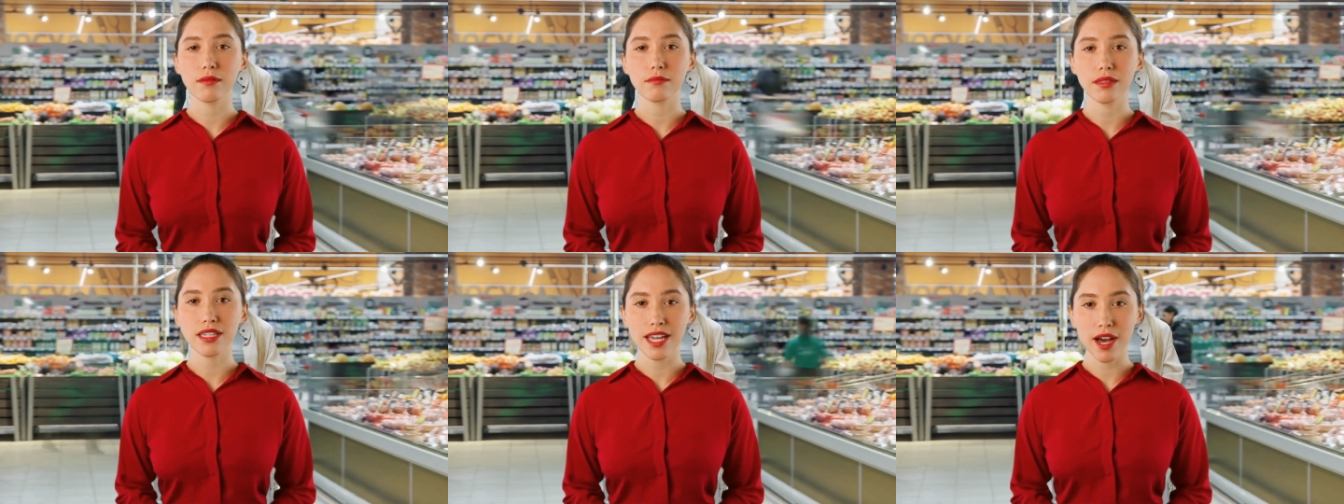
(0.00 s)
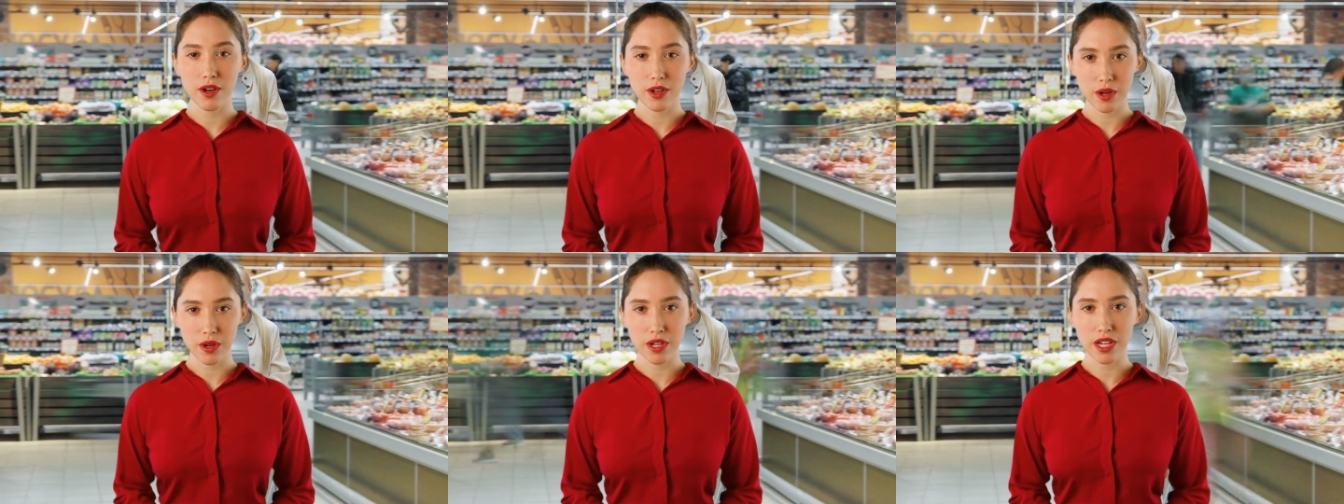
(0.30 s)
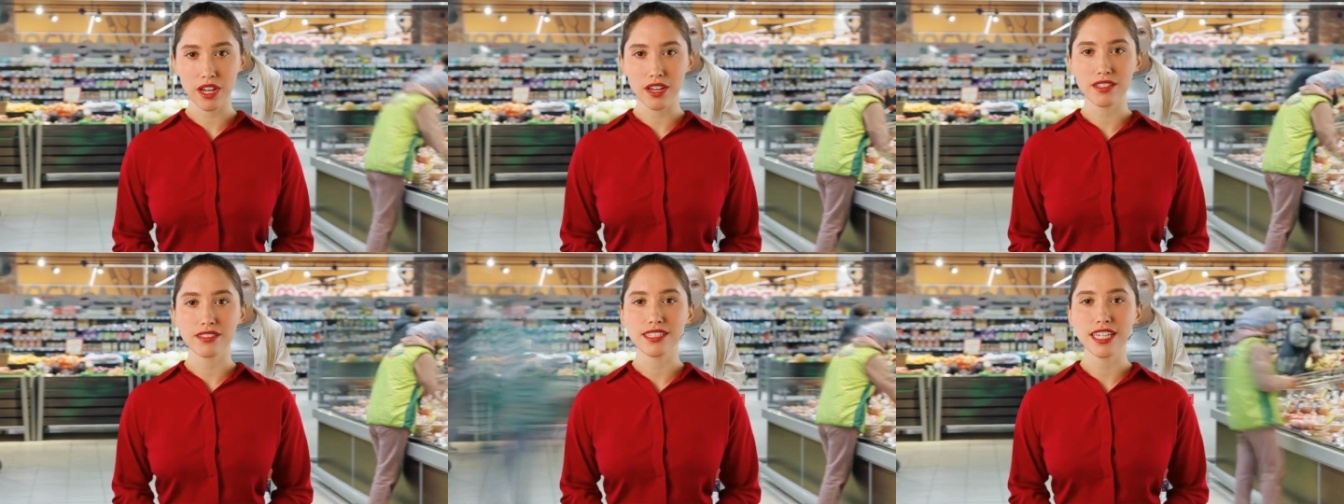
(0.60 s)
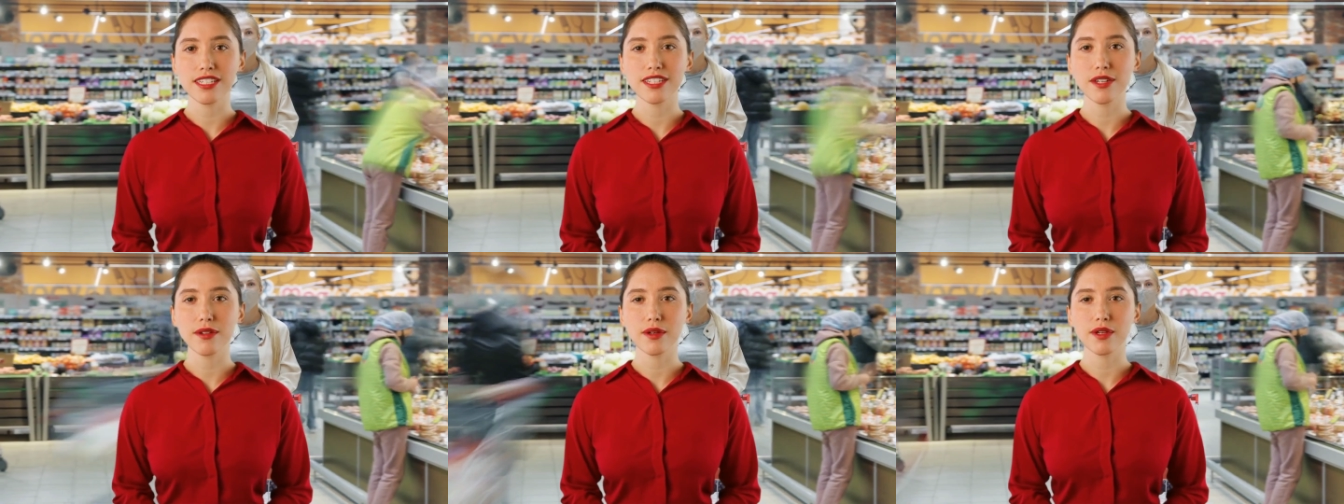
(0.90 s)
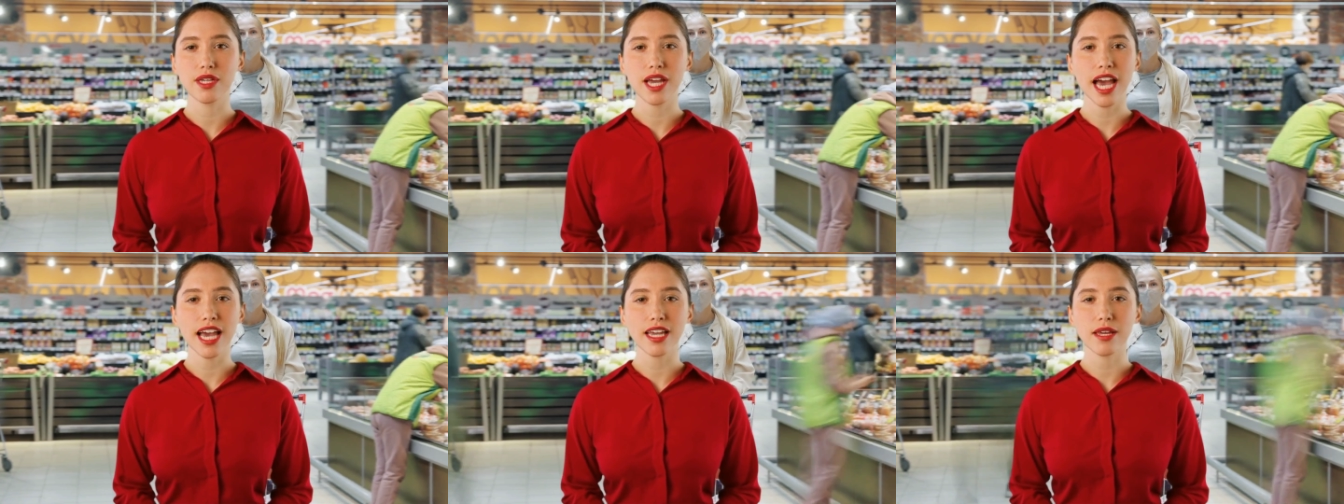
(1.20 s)
PLU codes and their
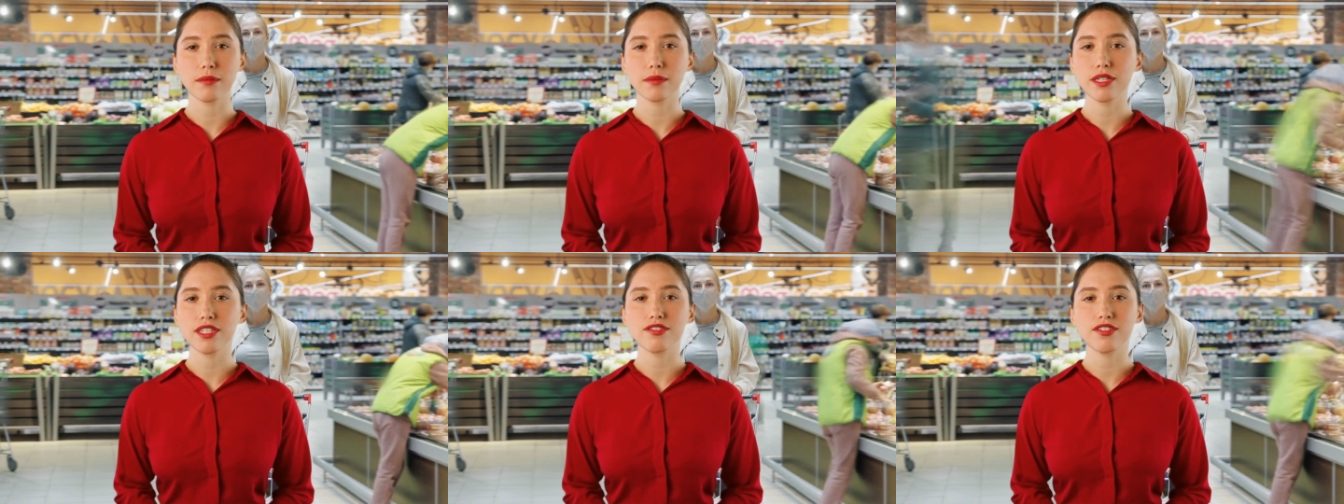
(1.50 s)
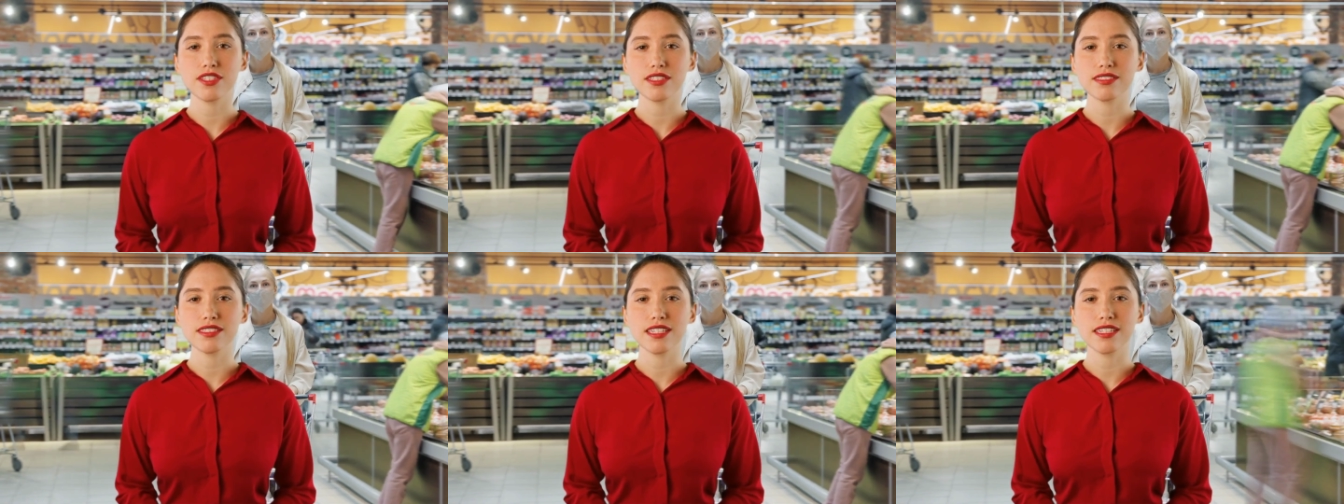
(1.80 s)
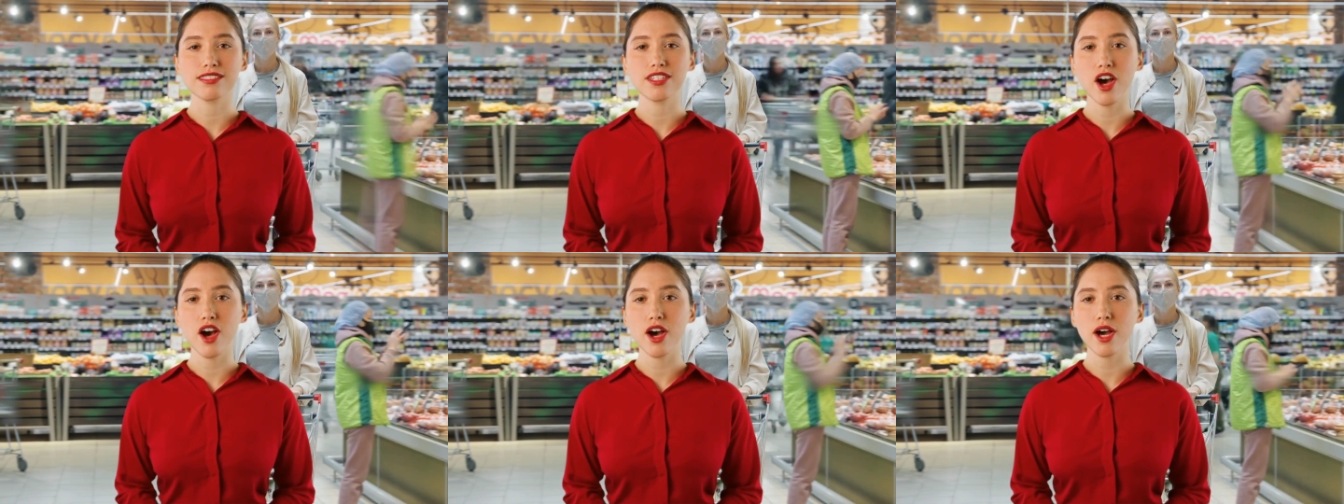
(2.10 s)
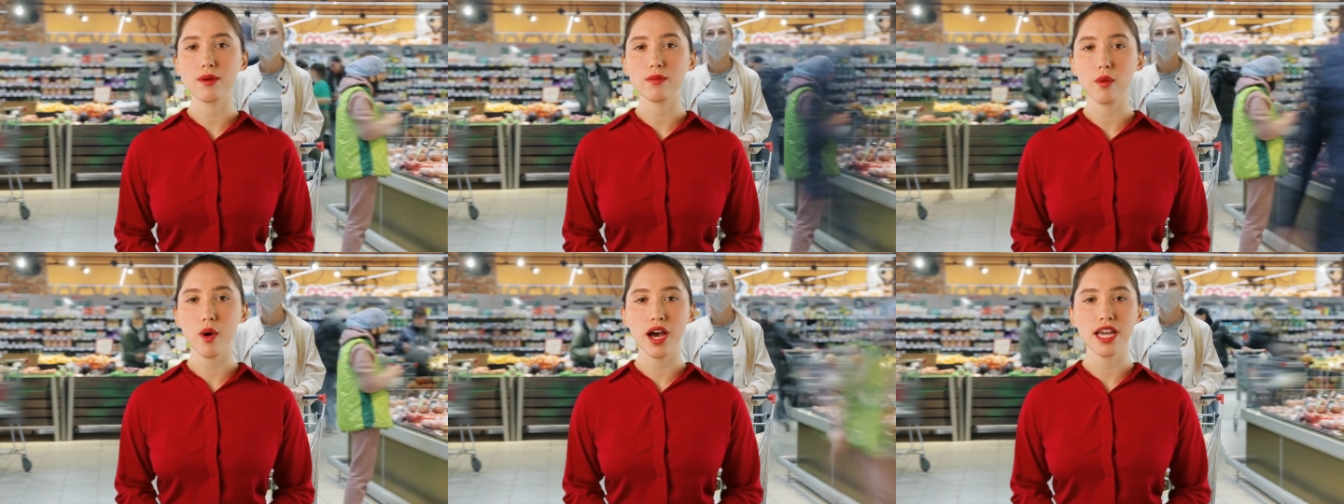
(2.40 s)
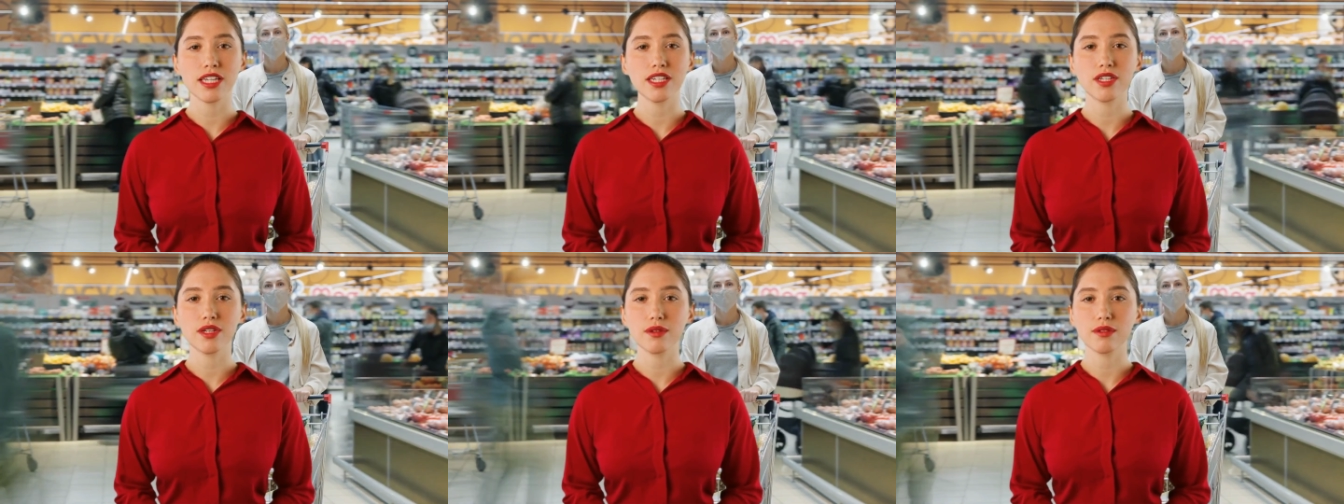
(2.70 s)
organic prefixes are in
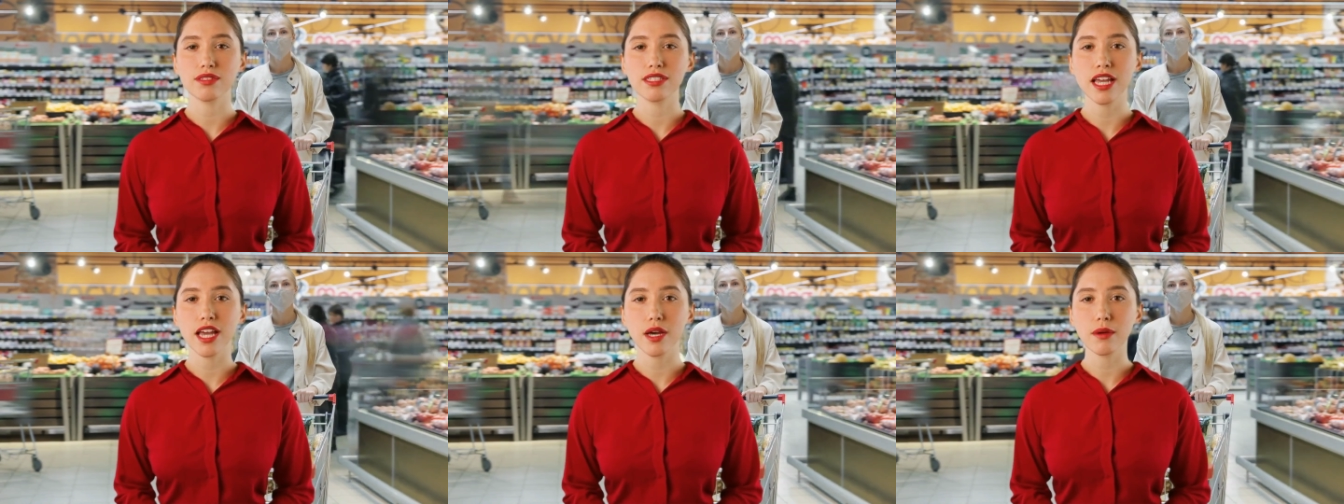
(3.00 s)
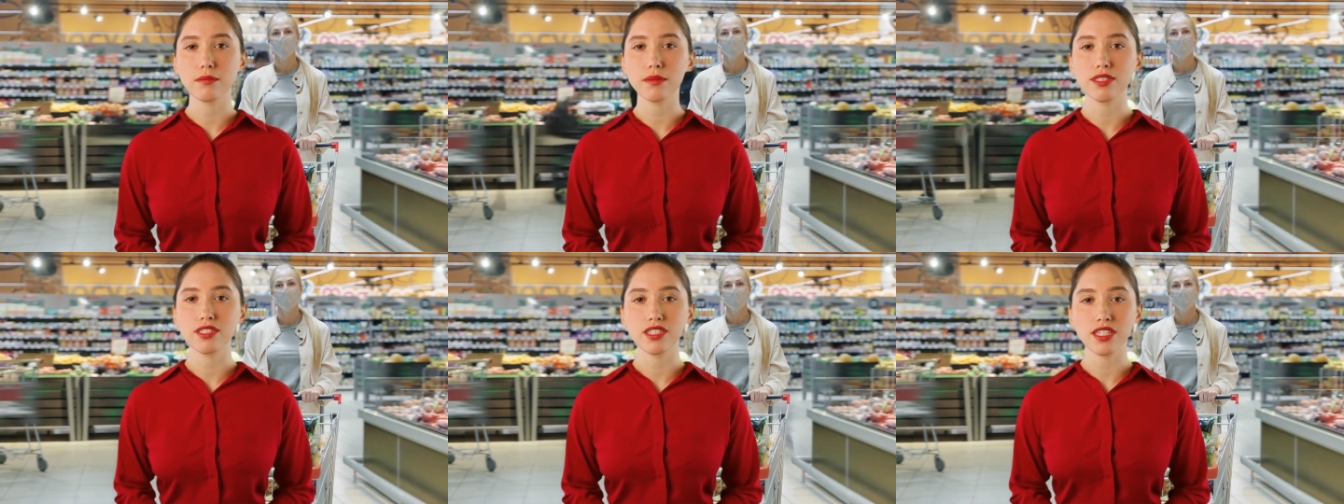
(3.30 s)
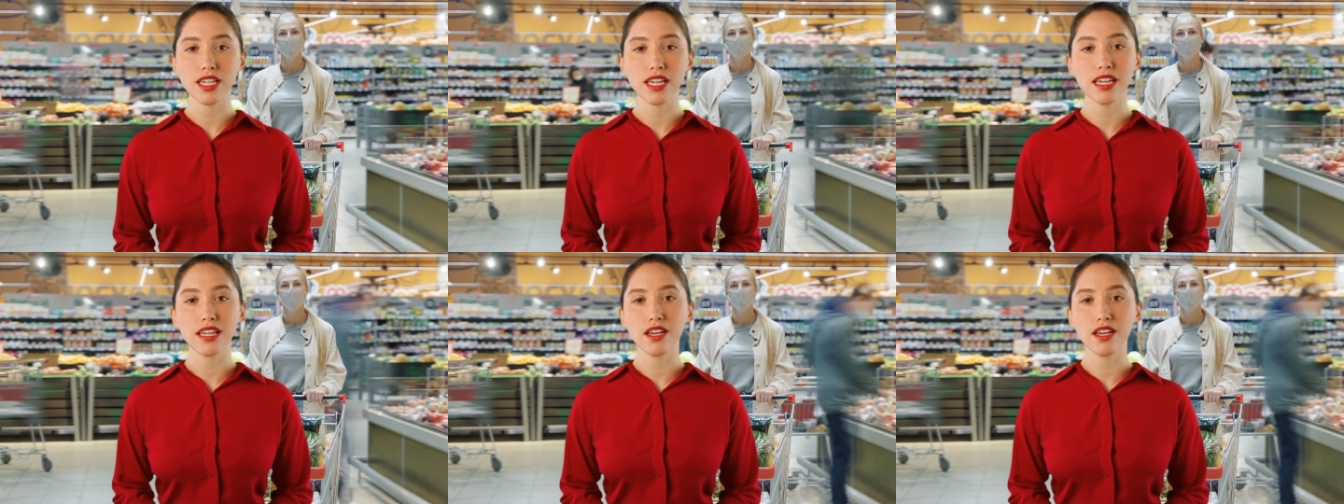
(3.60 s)
wide use, but GE